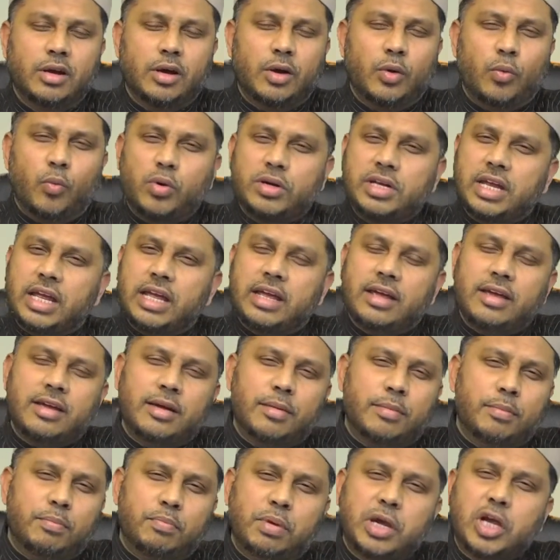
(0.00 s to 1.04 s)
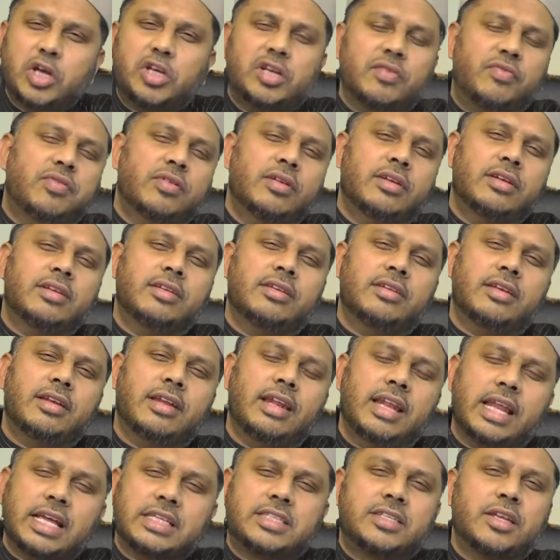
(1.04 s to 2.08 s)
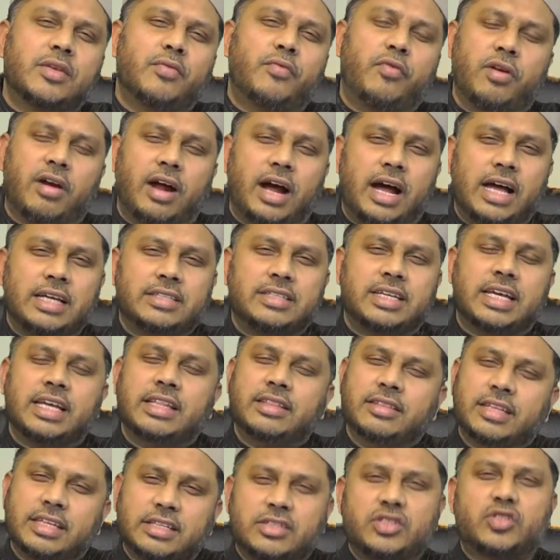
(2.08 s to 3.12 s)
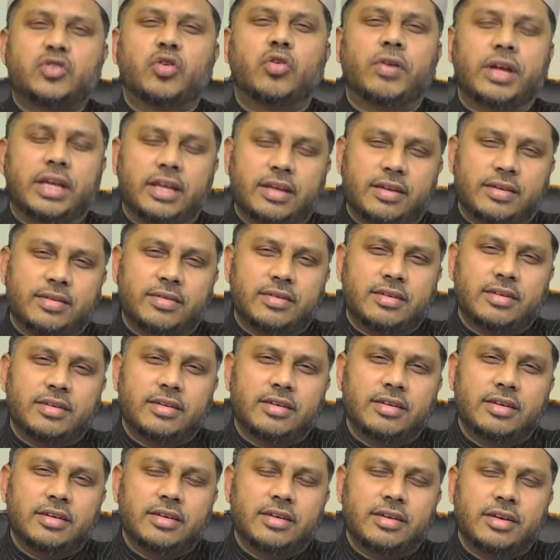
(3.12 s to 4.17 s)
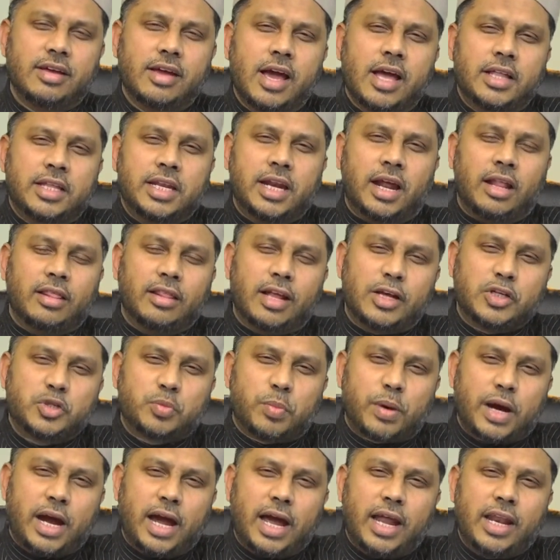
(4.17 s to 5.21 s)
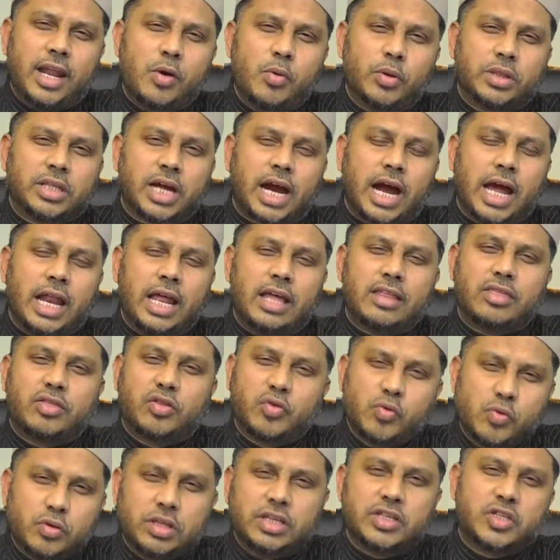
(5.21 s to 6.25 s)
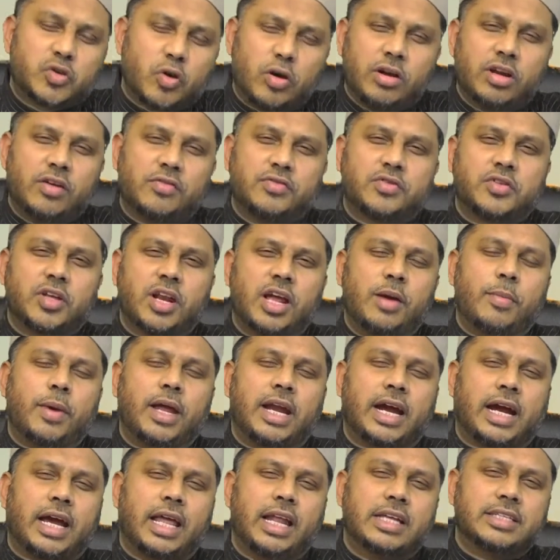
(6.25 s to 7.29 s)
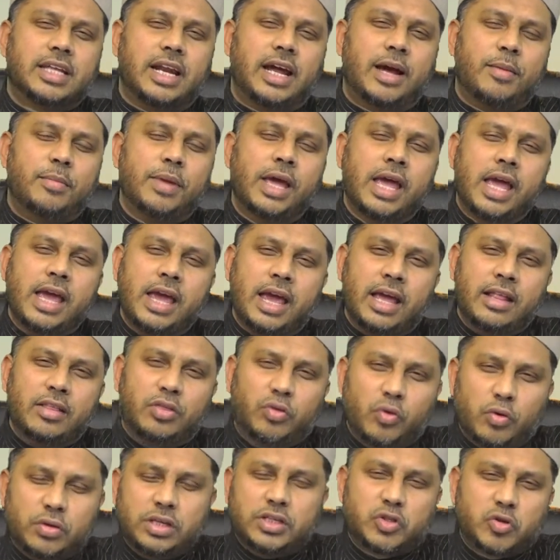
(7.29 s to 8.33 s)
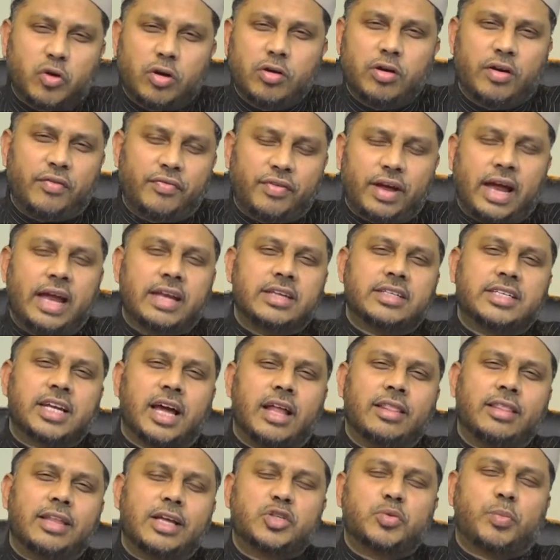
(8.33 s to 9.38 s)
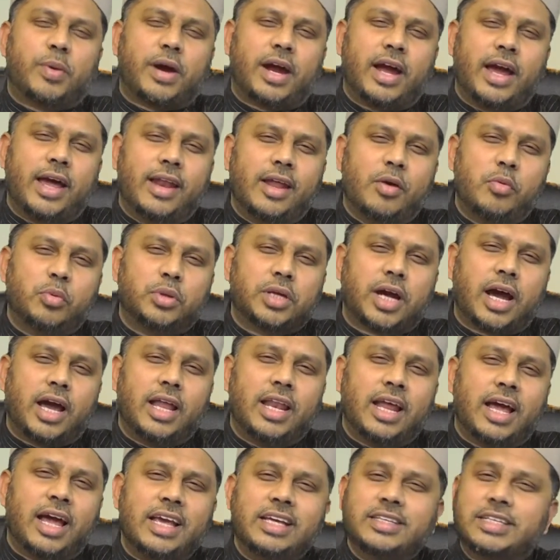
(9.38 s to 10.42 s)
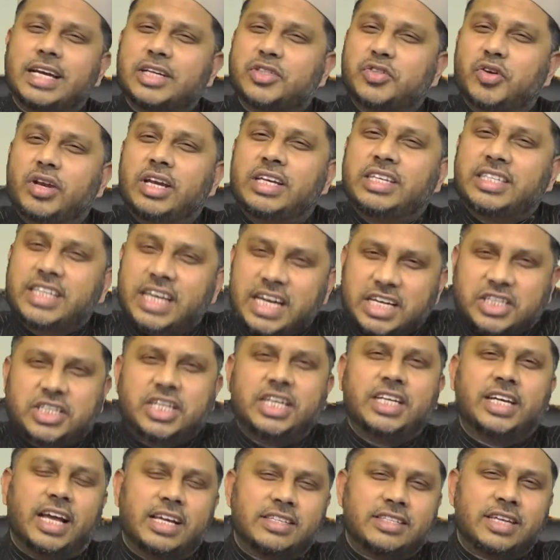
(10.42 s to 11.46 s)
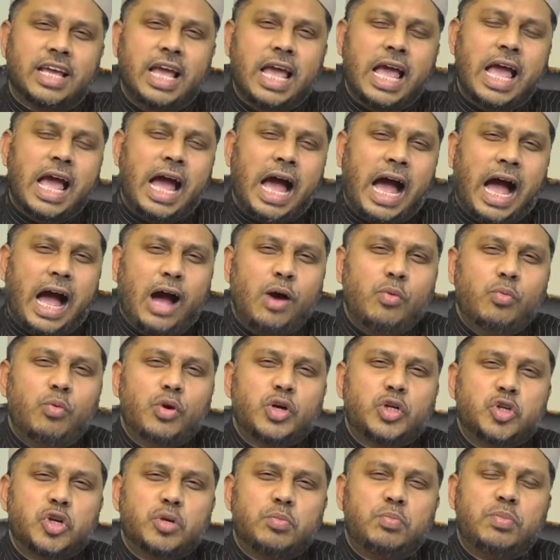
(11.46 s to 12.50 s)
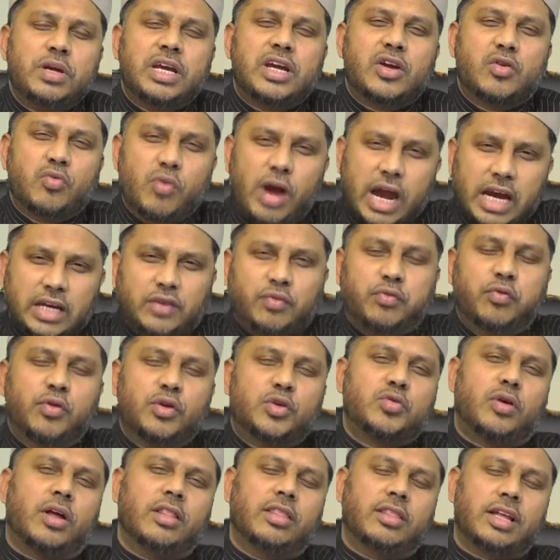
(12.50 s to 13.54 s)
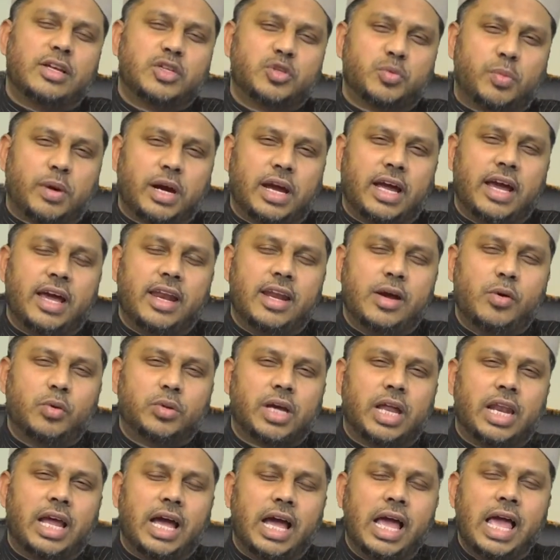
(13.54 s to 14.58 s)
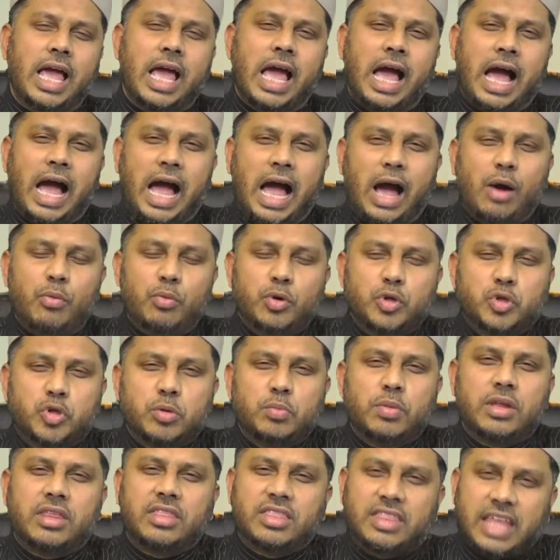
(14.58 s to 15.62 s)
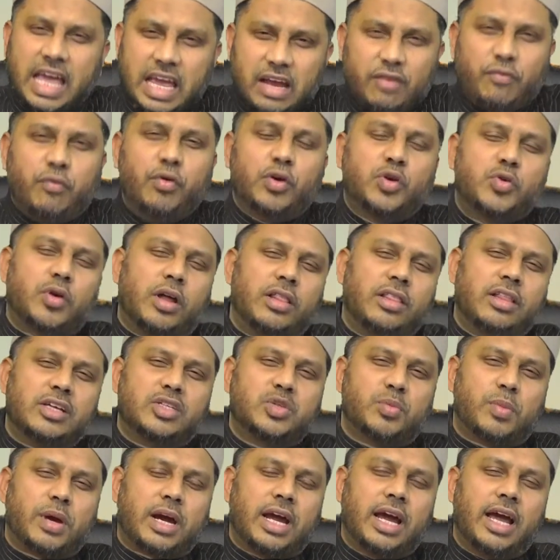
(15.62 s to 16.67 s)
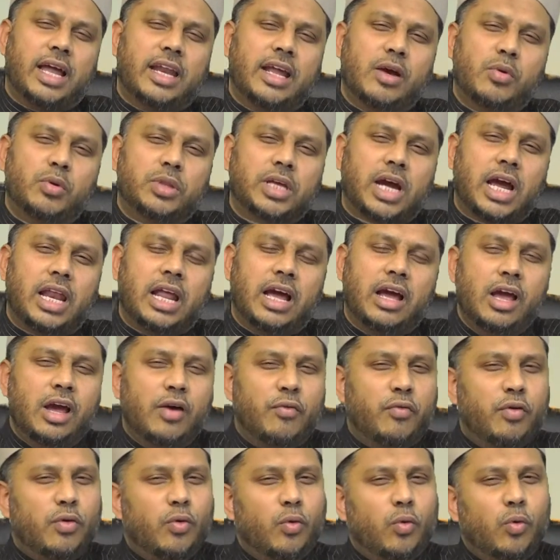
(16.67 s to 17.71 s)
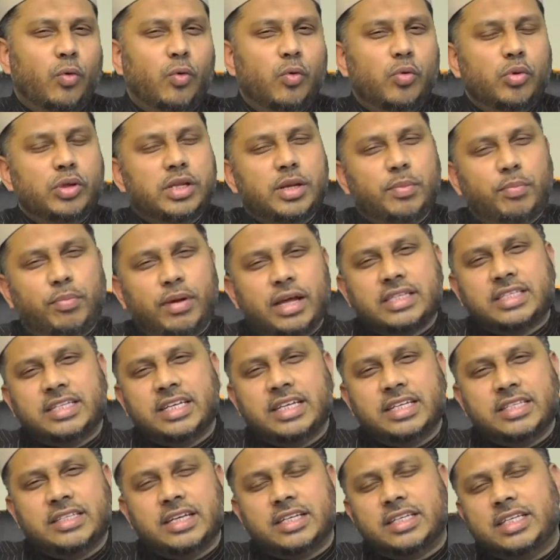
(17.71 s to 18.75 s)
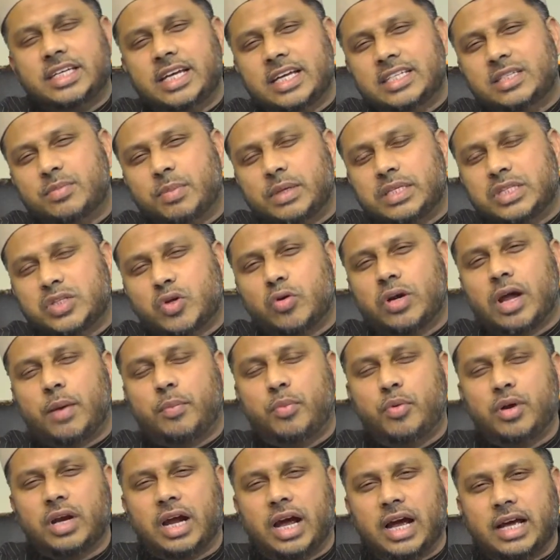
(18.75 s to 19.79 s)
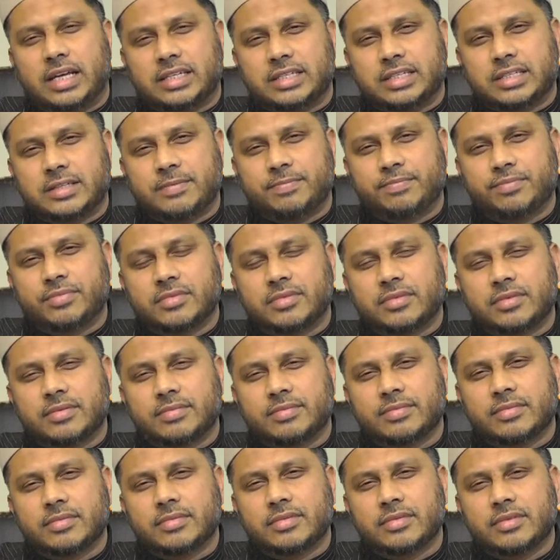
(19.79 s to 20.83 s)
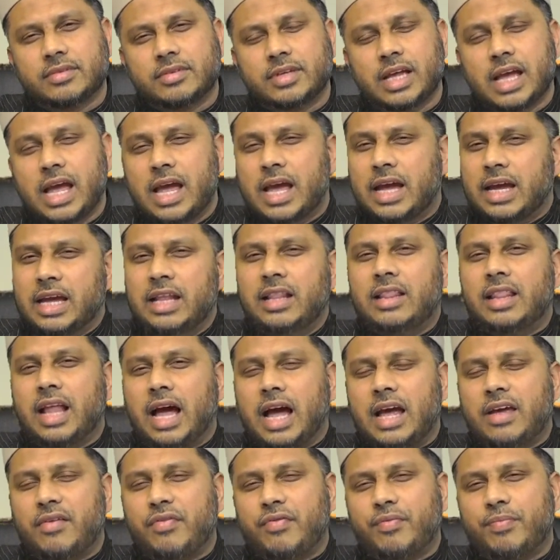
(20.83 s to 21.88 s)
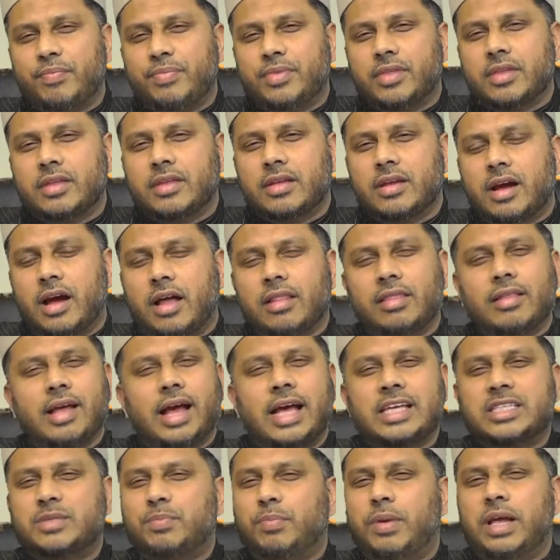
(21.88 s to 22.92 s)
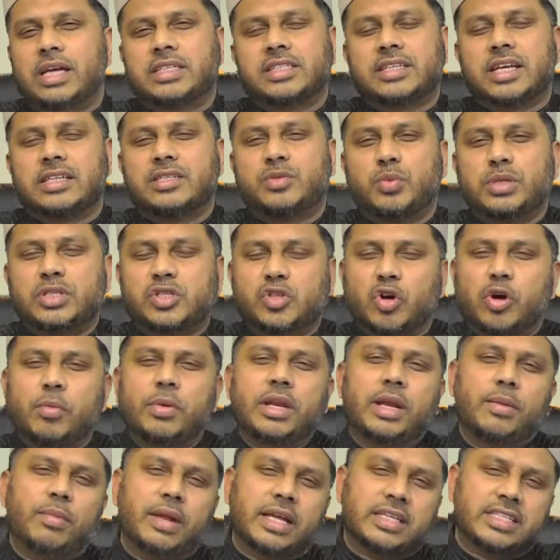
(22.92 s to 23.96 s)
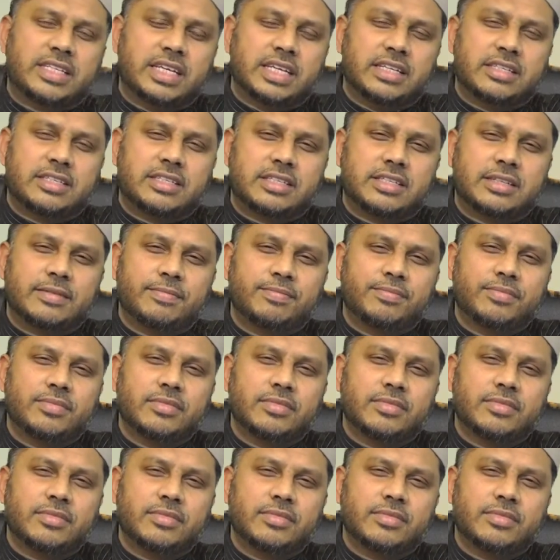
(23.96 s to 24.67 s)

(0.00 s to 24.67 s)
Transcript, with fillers: What a beautiful lesson for us in this story. That Allah subhanahu wa ta'ala through the story of Sulaiman alayhi salam and through the story of Ant, Allah subhanahu wa ta'ala is actually teaching us how we should be grateful to Allah subhanahu wa ta'ala, how we should be thankful to Allah subhanahu wa ta'ala for all the blessings that He has bestowed upon us. In life, Allah has blessed us with so many blessings.